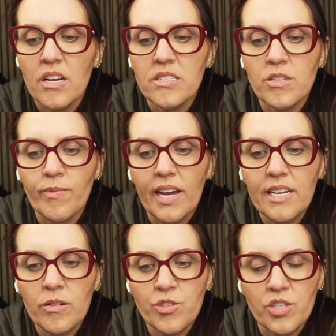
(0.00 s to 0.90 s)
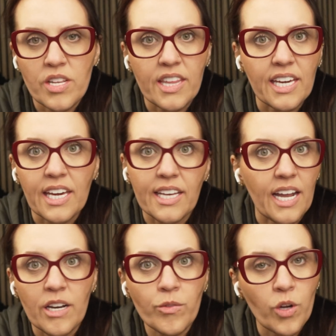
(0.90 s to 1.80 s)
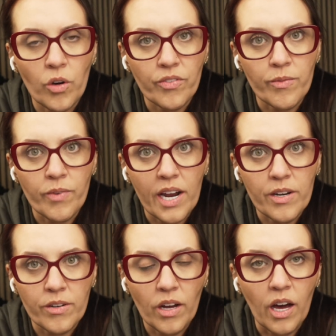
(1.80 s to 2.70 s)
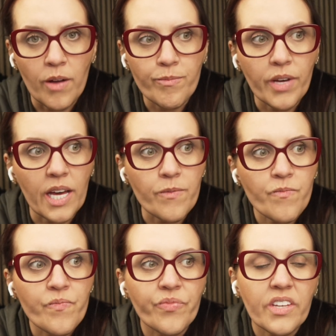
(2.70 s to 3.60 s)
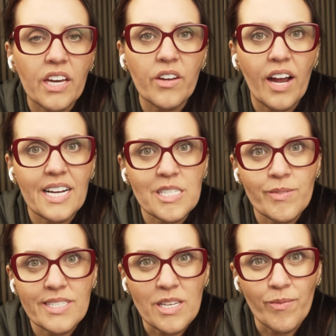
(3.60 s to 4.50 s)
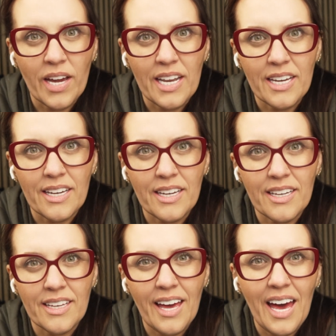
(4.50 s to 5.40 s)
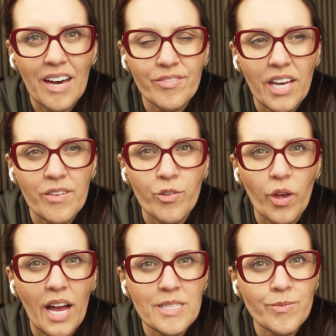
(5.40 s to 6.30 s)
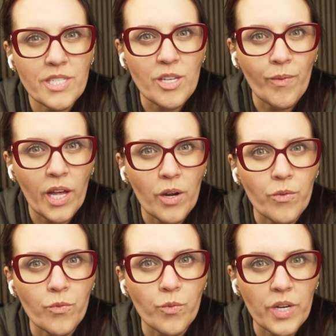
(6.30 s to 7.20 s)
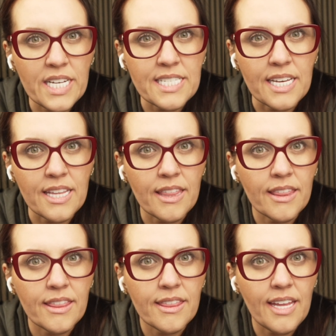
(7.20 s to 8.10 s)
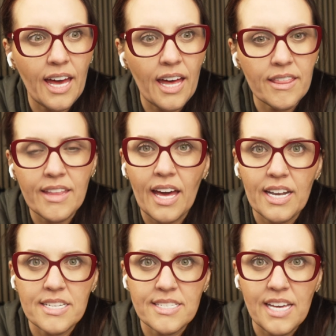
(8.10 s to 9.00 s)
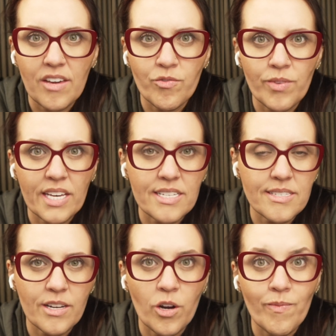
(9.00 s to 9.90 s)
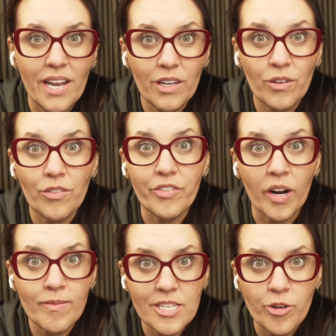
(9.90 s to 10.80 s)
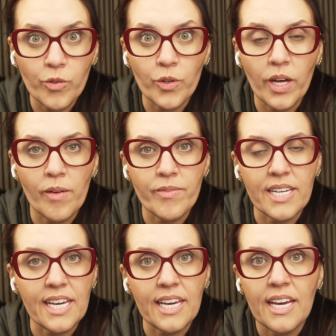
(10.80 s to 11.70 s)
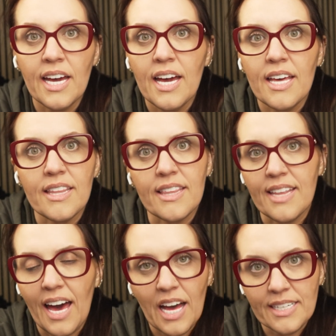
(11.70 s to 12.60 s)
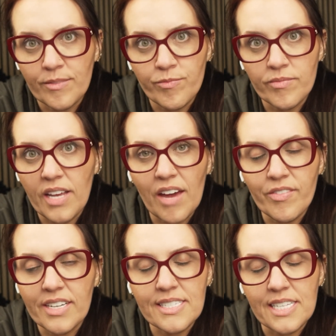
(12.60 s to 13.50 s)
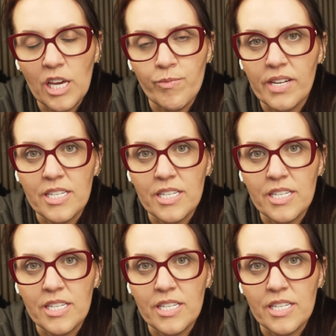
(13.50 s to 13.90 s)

So my notion of thinking, and I don't know if I'm right or not, but there has to be some kind of half-life, or there has to be some kind of reason that is safe, because they're a medical pharmaceutical company that every statement